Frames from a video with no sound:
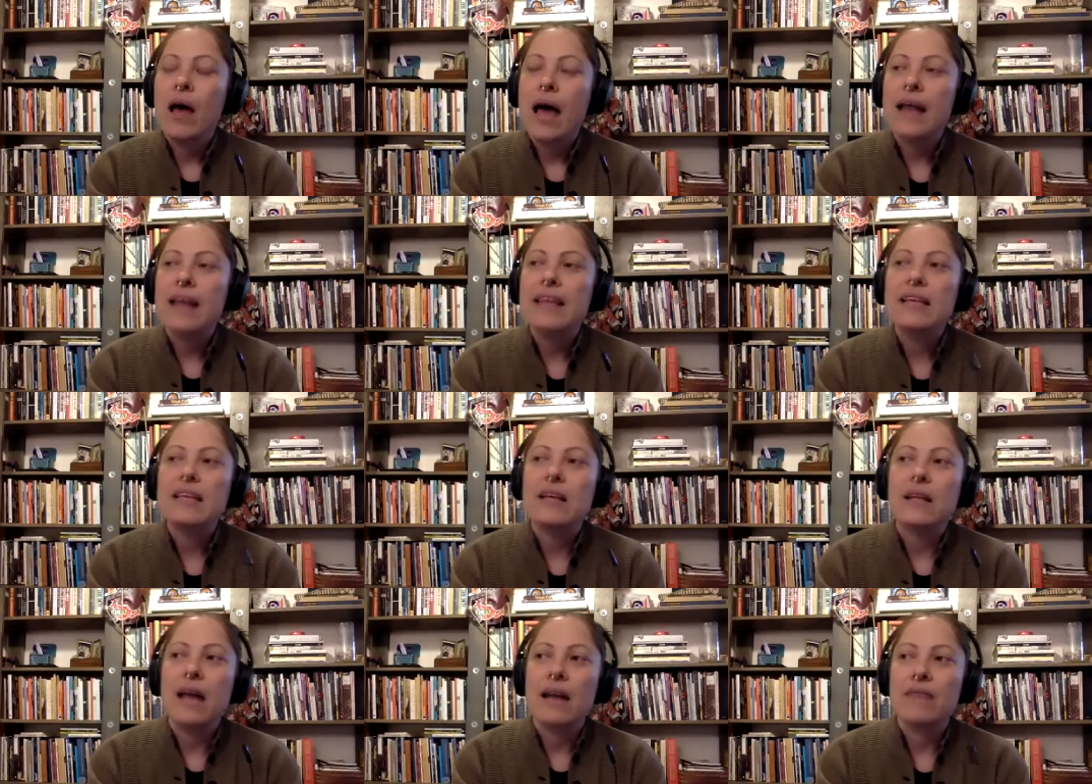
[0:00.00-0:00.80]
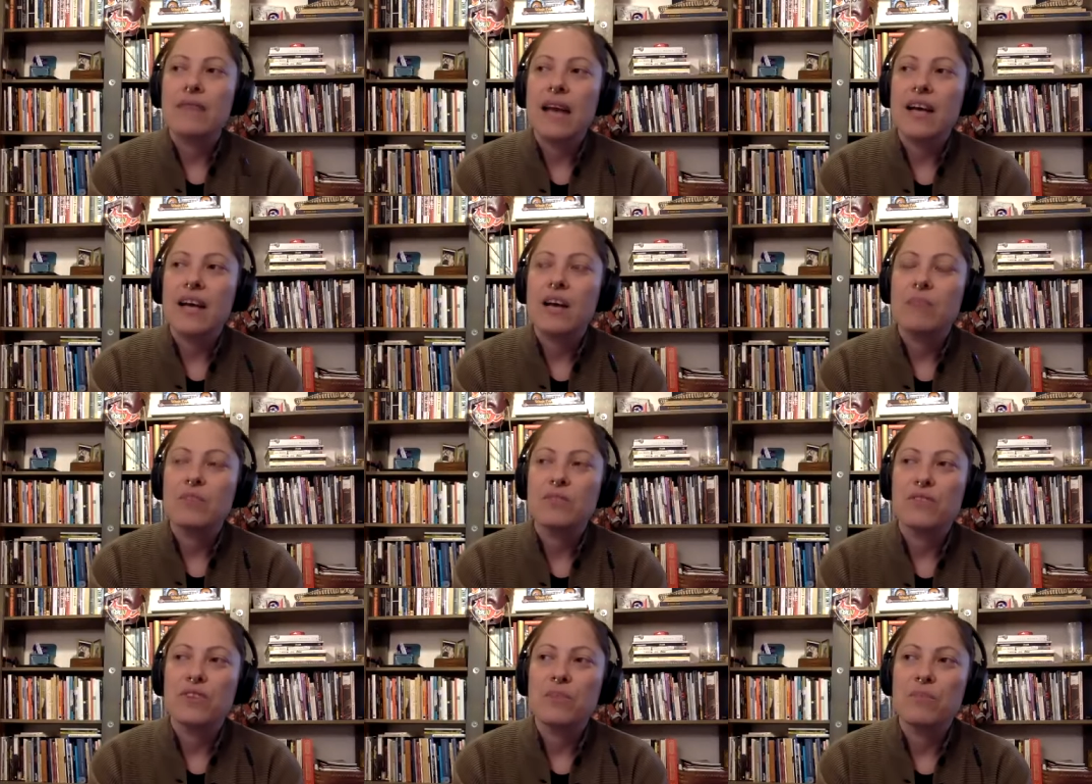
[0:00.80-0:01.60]
and i think a lot of that comes
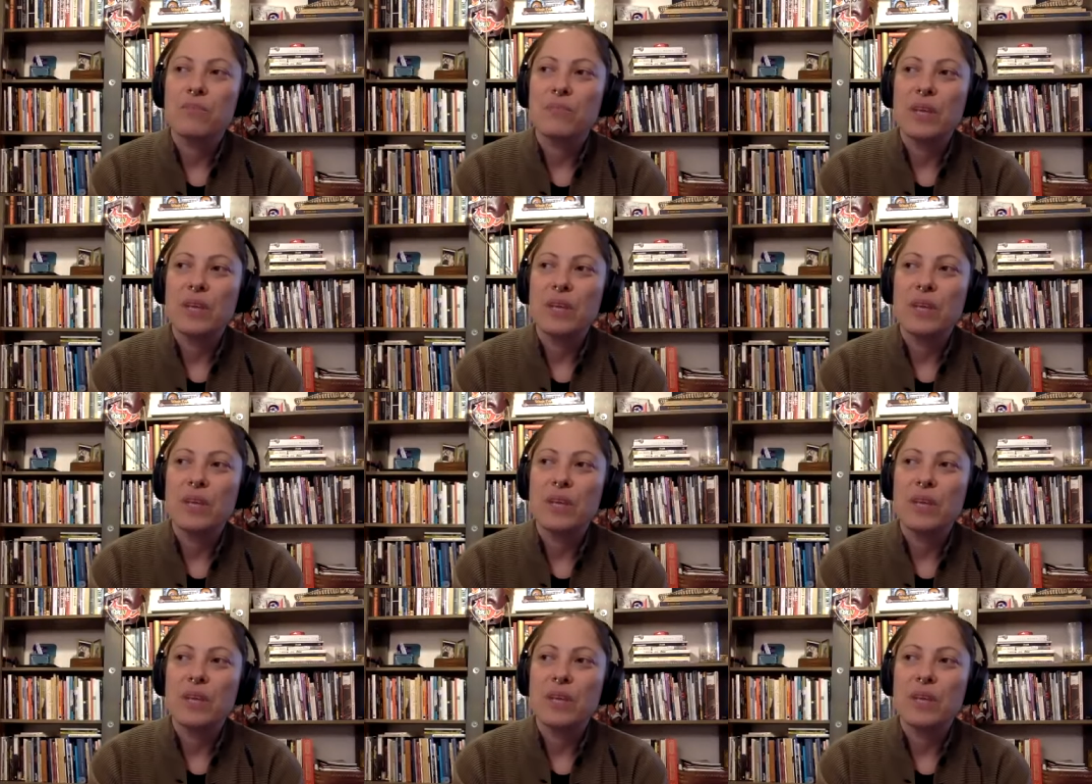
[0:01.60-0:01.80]
from